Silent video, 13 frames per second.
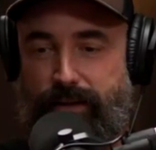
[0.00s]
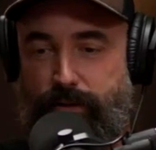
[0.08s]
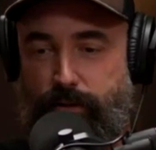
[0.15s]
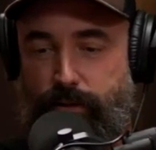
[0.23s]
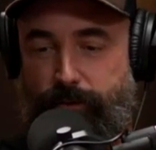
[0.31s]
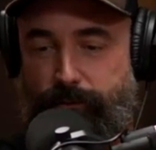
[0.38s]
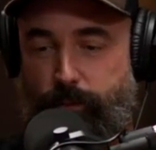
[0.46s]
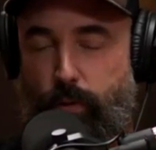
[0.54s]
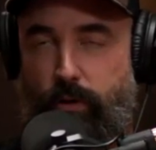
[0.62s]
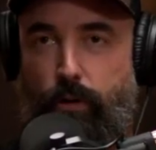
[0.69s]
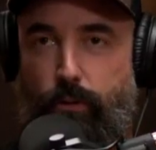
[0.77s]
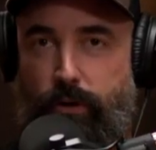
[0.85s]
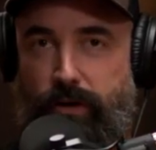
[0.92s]
there were four
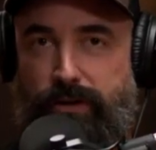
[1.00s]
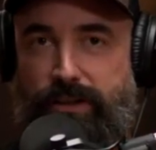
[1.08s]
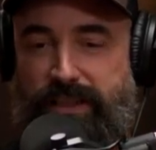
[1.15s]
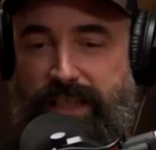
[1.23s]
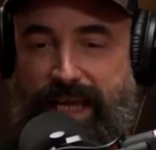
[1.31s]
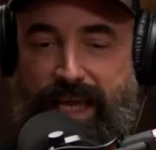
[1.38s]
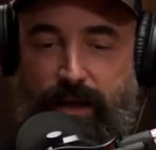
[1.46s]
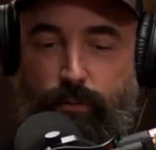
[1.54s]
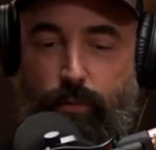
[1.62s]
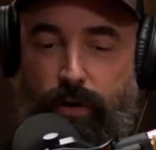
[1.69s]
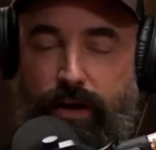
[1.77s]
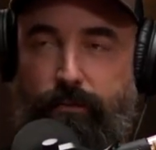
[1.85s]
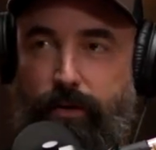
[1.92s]
owners, and
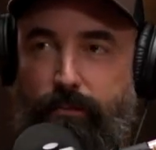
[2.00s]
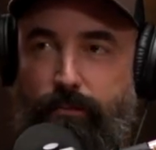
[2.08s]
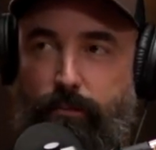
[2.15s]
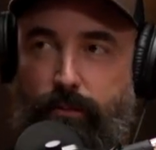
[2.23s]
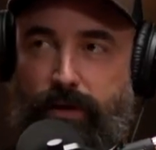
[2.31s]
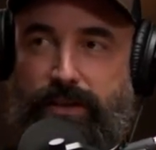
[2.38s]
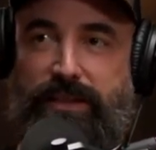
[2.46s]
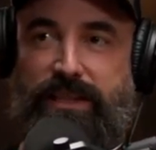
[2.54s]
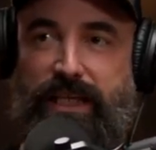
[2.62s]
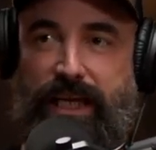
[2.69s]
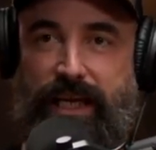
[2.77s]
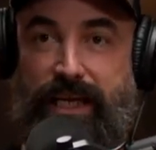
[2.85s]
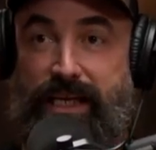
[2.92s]
one of them was
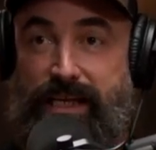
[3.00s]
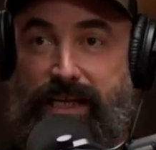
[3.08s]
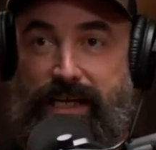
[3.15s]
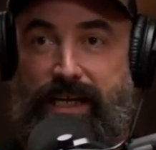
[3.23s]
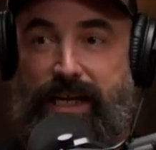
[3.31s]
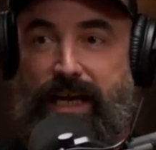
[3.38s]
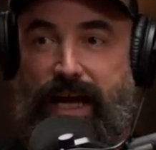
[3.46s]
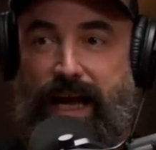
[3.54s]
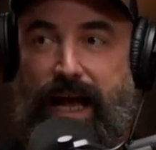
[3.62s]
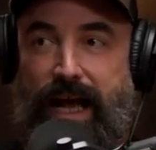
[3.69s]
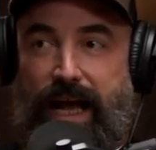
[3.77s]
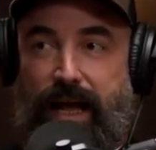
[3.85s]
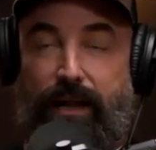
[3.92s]
a
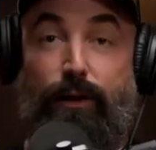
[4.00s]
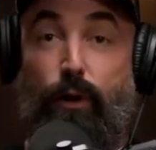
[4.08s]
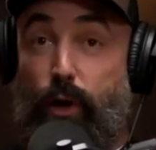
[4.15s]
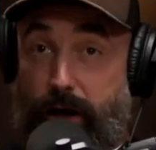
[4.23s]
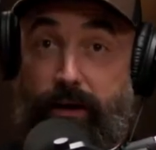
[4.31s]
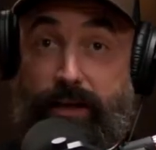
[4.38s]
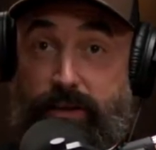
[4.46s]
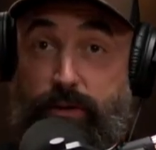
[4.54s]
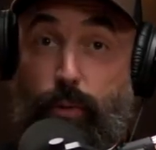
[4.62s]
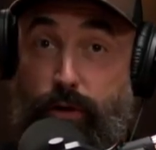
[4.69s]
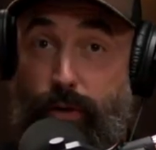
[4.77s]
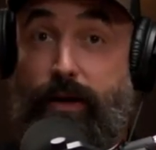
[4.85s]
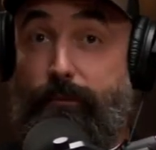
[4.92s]
uh, a lawyer. He's the one
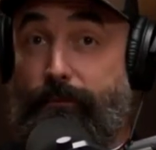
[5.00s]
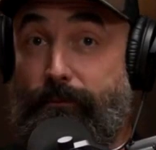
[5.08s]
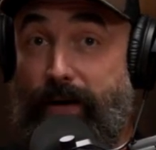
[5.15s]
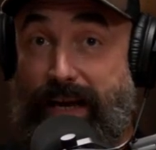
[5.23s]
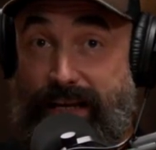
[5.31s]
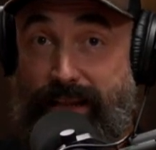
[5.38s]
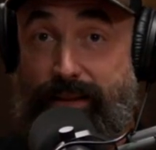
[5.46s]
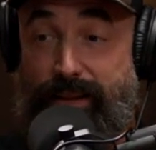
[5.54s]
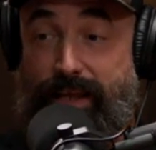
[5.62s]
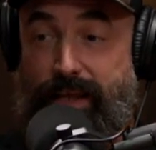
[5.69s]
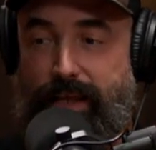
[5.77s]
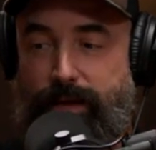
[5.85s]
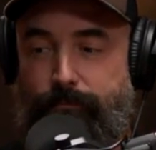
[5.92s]
who ended up finding
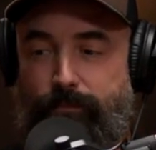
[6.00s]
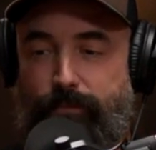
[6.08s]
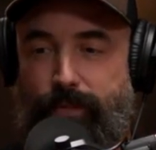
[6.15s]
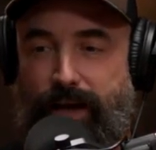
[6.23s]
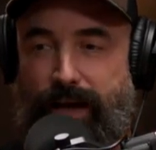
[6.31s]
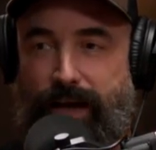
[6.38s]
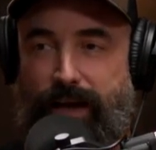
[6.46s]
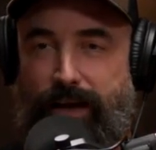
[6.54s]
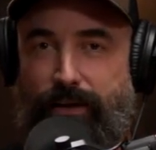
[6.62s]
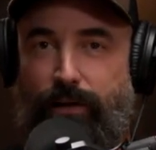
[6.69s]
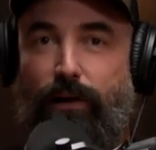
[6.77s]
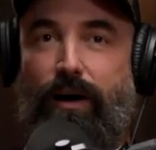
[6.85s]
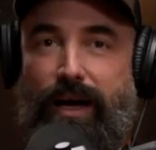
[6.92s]
the uh, the
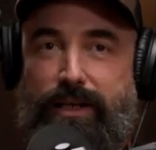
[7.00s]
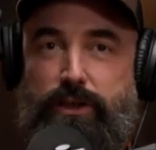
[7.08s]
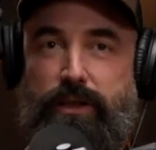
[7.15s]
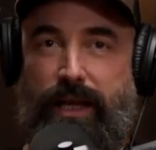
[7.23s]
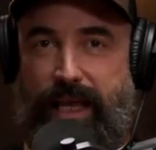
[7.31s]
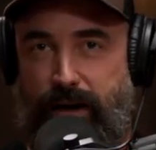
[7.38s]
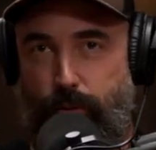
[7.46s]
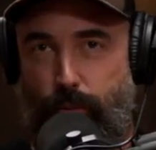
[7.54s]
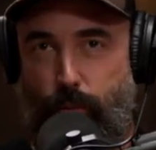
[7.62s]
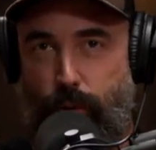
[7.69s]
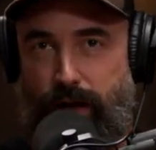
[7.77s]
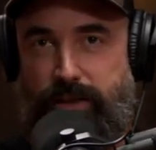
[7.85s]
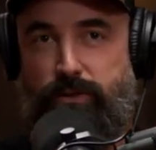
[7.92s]
lodge, and it
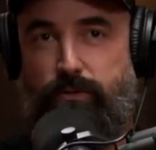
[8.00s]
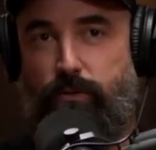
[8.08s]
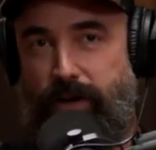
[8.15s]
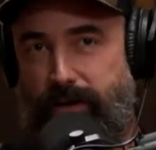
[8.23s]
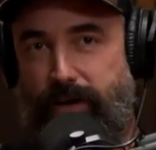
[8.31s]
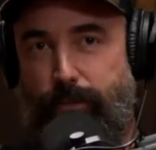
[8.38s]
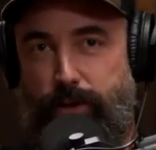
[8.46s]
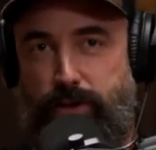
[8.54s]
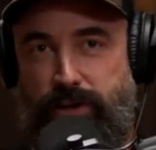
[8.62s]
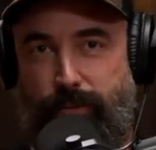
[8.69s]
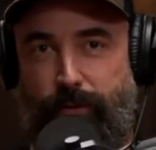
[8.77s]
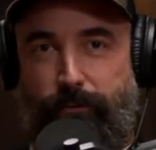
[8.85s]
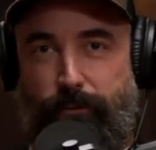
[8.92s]
was run
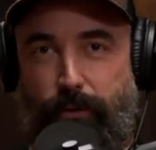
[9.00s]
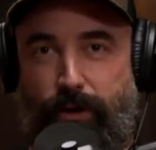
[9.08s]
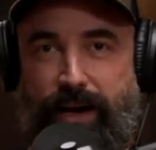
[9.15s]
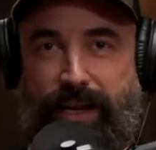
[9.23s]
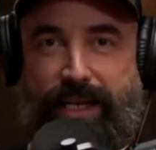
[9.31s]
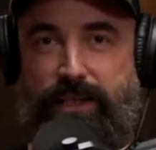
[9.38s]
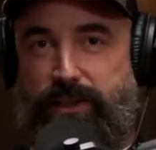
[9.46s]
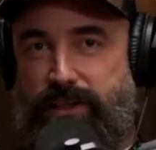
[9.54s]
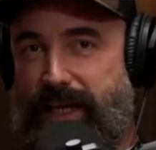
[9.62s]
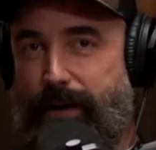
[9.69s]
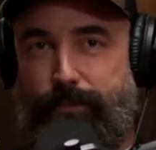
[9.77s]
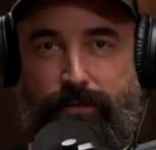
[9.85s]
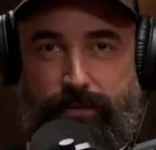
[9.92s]
commercially before, and he just
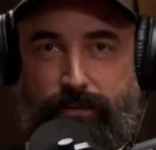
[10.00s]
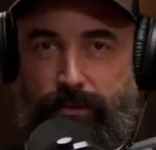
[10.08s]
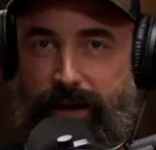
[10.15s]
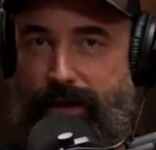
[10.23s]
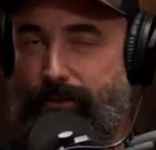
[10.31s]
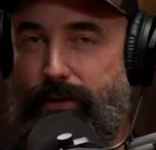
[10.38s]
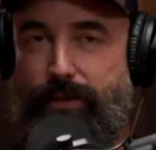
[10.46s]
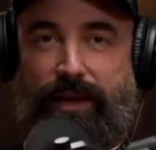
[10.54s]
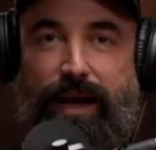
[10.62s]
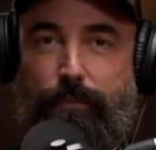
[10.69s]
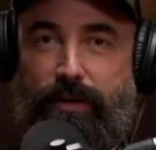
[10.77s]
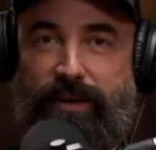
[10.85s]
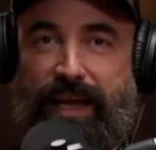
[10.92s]
kept everything
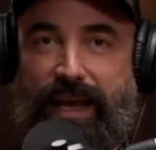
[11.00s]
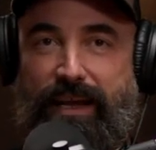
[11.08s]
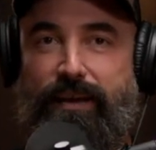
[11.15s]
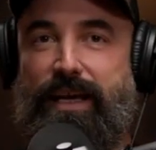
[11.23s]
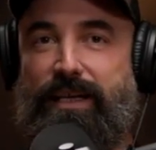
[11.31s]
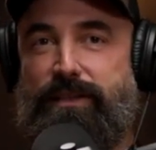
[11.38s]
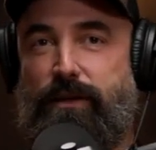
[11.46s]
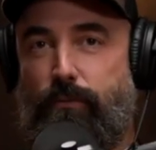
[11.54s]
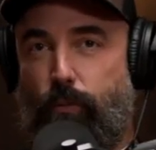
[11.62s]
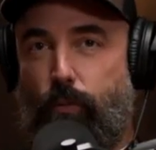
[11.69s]
up to date as it